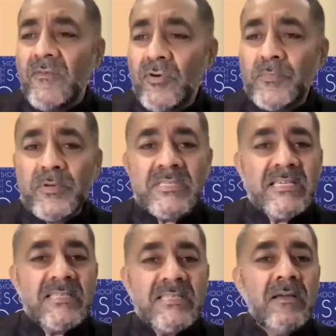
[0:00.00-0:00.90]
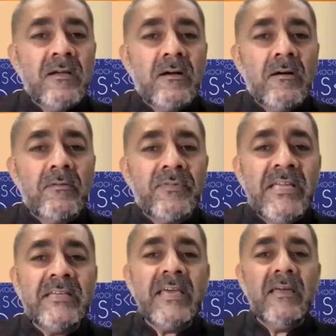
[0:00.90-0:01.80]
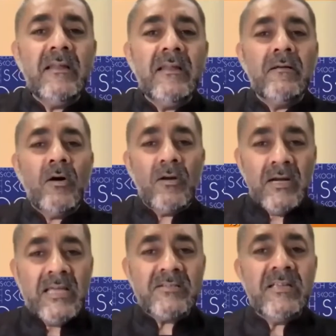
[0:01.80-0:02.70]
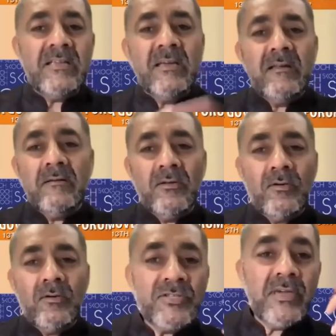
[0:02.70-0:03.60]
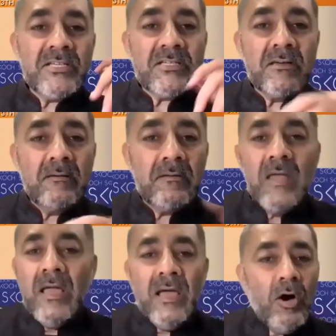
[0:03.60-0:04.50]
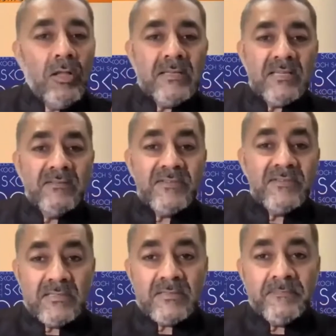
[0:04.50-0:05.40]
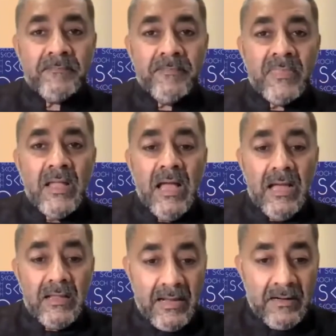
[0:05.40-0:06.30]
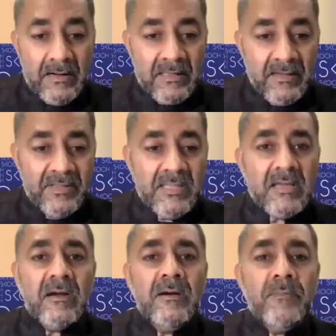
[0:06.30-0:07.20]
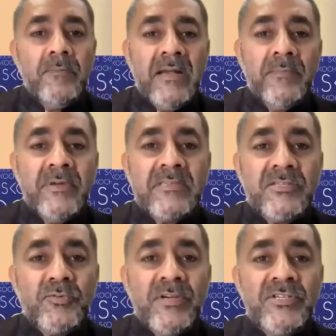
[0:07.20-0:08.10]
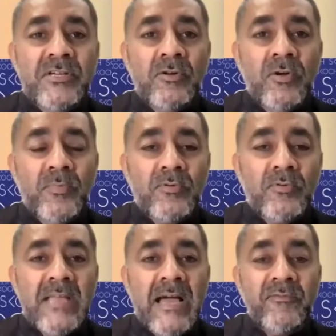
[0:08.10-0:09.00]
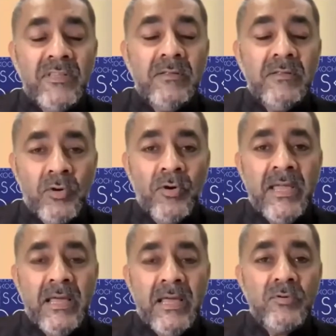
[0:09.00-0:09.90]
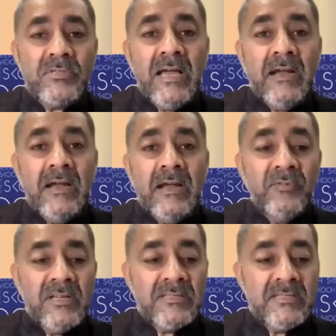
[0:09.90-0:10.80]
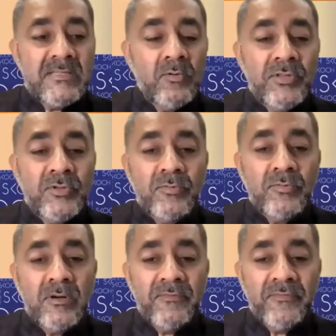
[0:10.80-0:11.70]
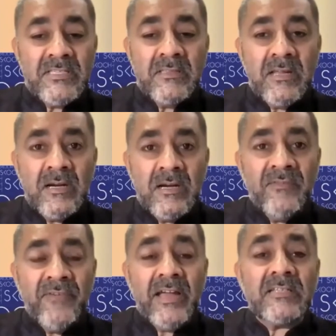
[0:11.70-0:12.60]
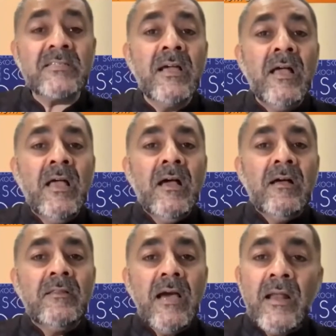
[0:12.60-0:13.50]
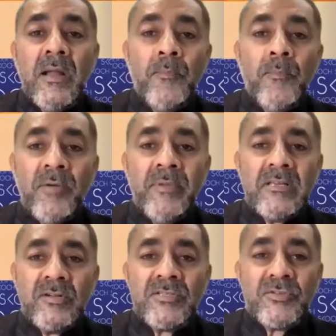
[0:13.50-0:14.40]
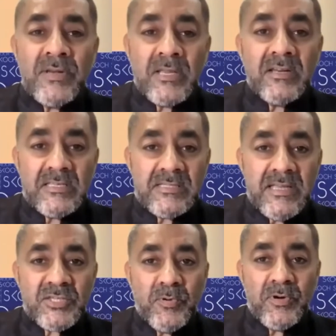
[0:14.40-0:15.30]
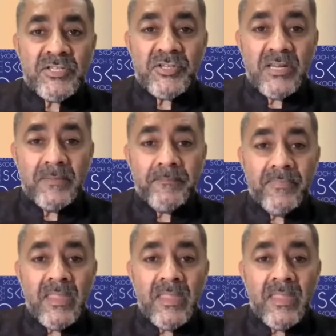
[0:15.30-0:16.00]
food processing, retail, organized retail, you know, education, all the services. And given the current pandemic situation, you know, post that, during and post that, we are still going through facing the ripple effects. The unemployment has also increased exponentially.